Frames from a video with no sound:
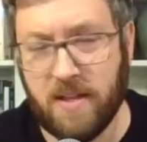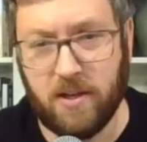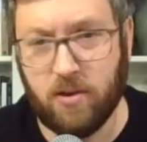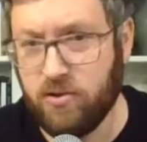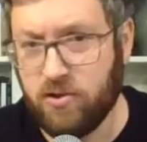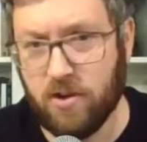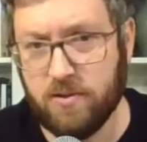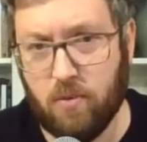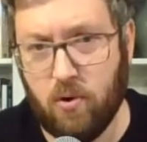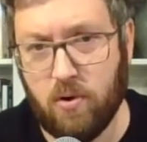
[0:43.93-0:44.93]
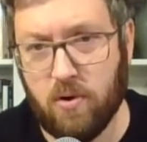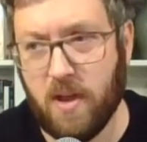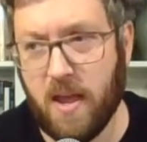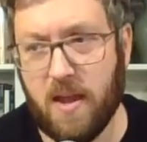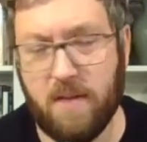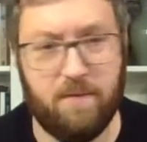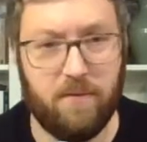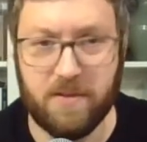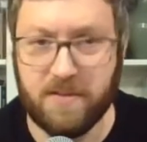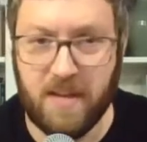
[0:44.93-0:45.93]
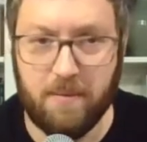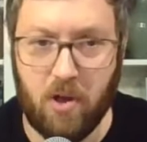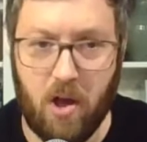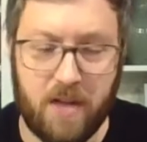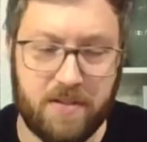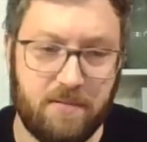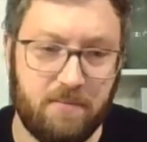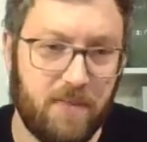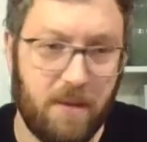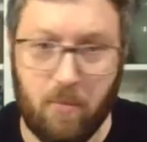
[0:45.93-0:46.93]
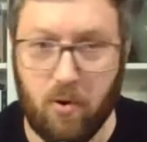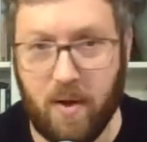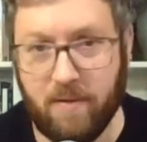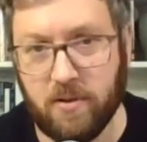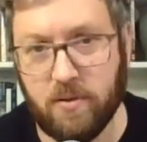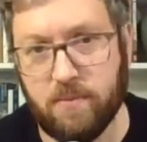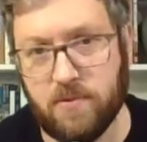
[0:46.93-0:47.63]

They could charge more and for the same cost get more revenue.